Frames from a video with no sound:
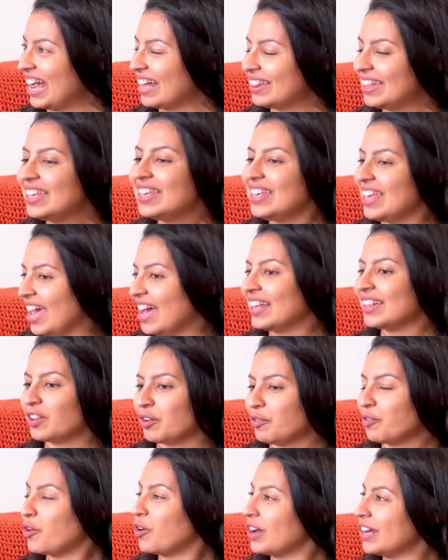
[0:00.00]
I think yes,
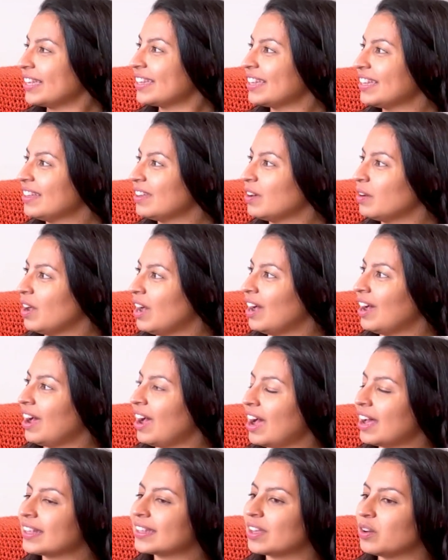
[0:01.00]
of course,
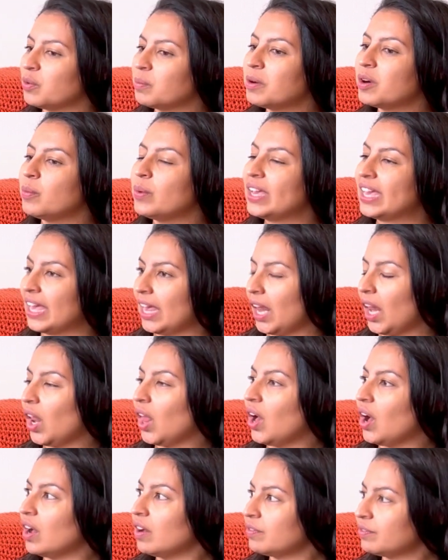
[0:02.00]
as a woman we can
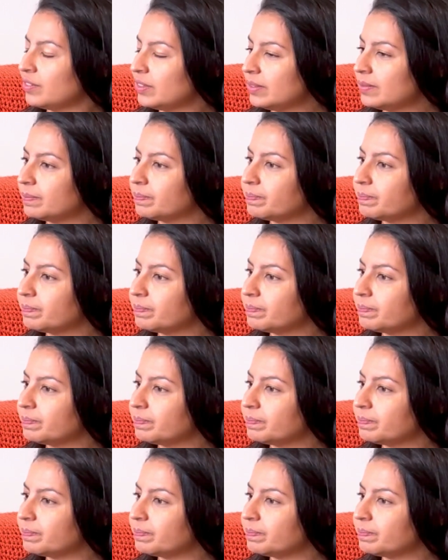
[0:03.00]
love,